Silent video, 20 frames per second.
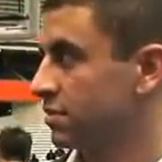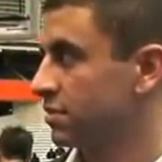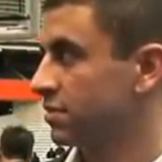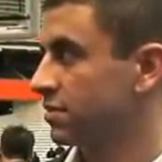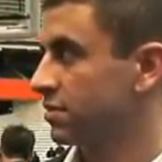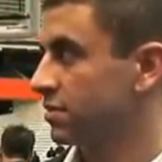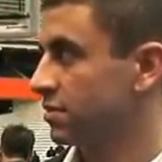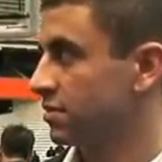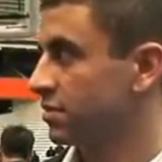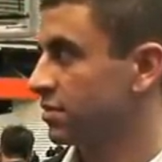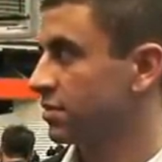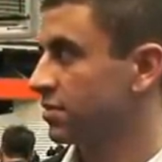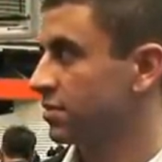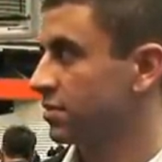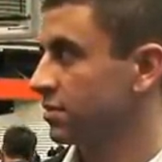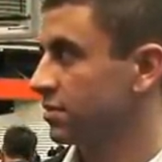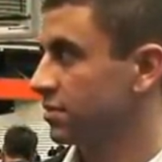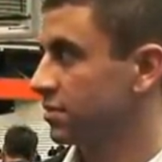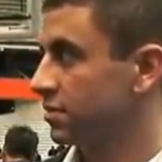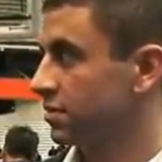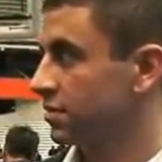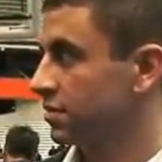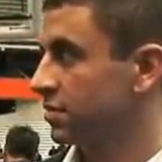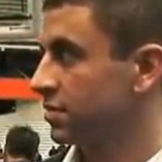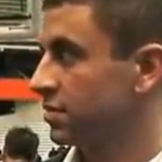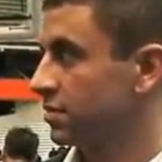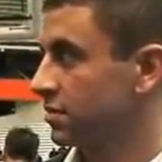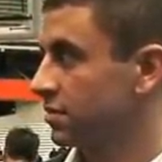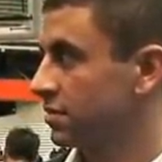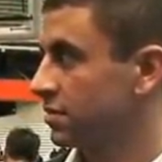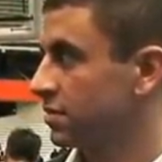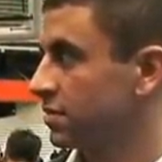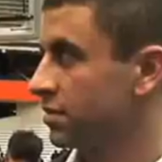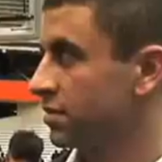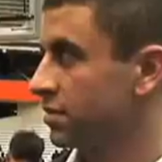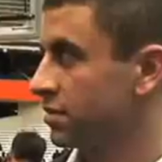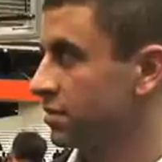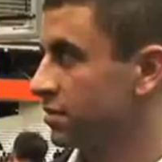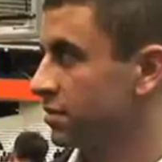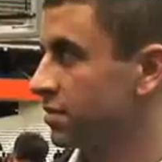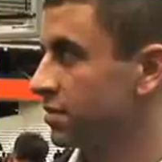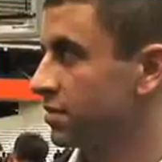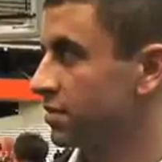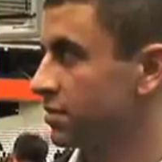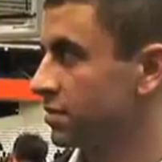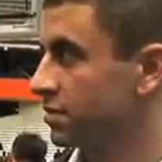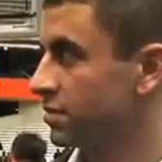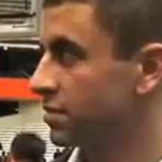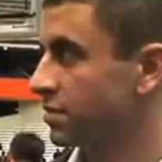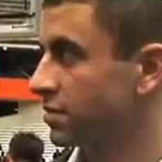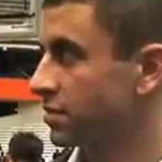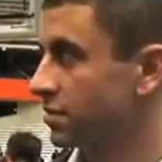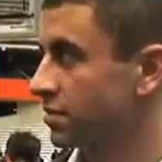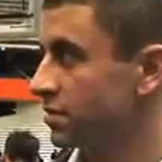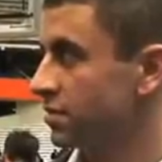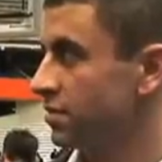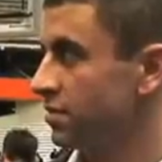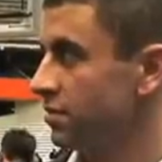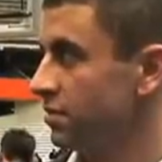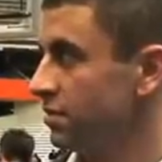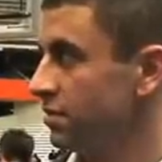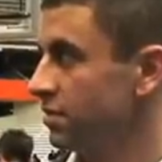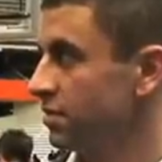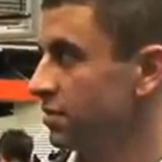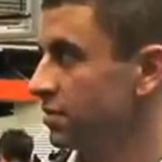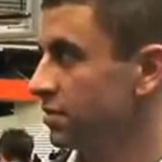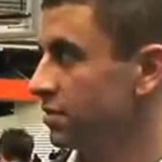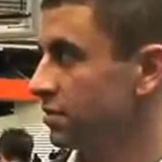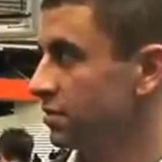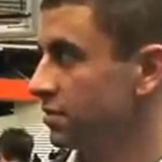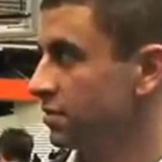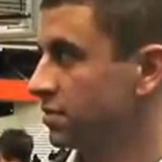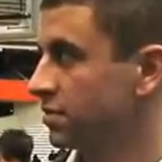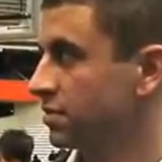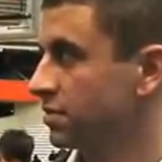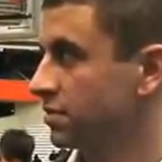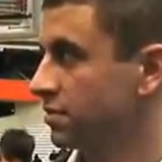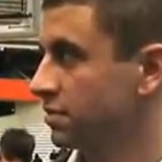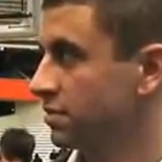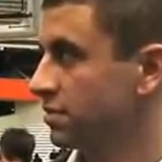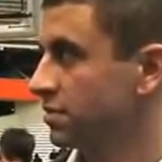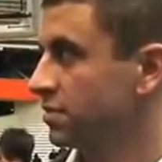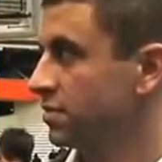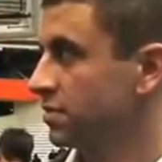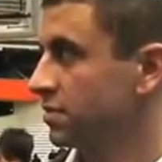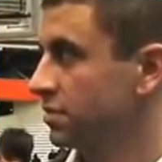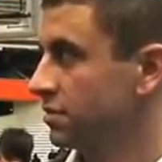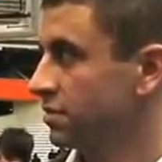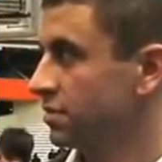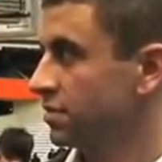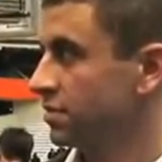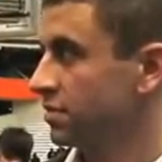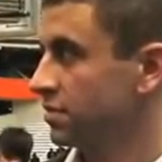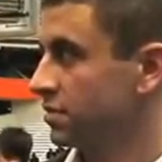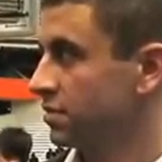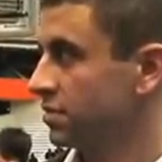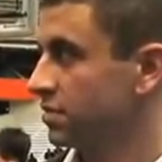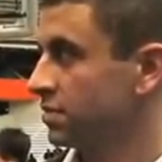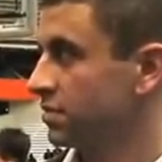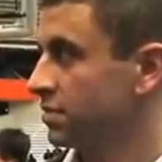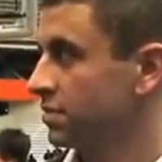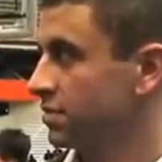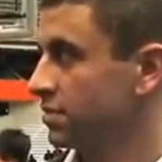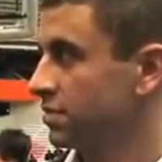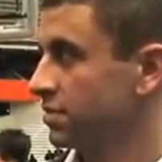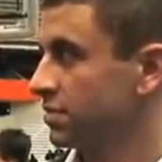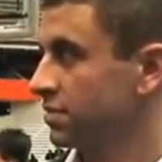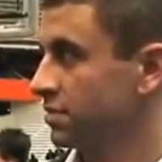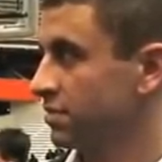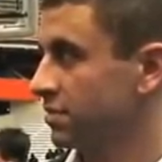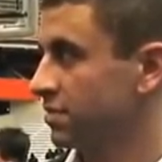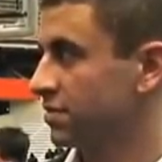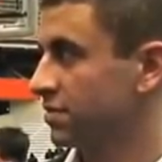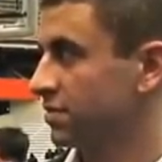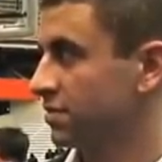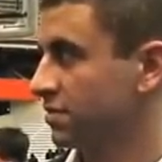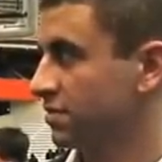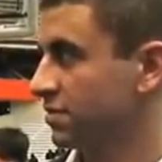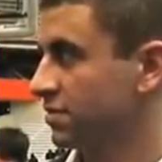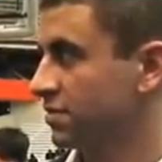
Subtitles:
(silent)